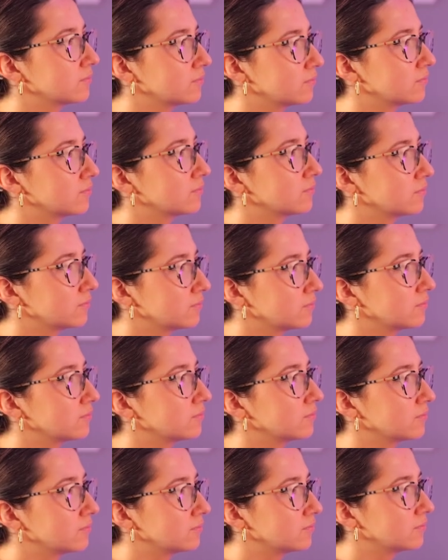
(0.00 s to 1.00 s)

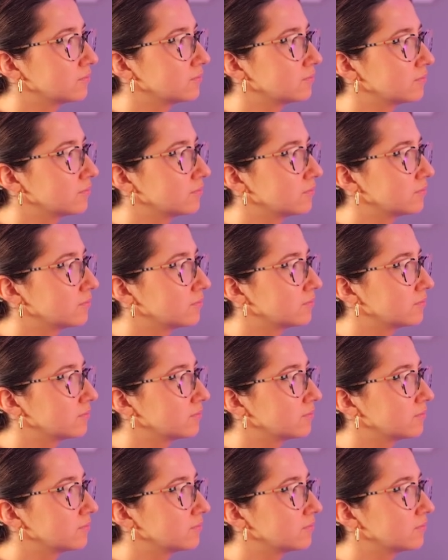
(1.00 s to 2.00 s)

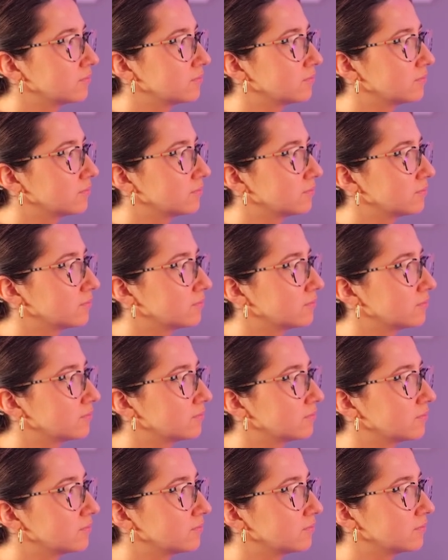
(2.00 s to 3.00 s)

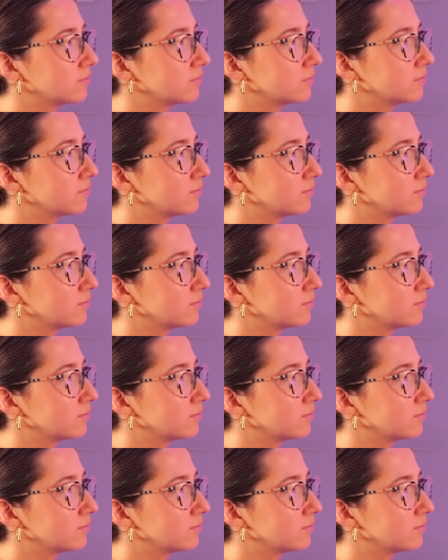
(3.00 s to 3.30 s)
(silent)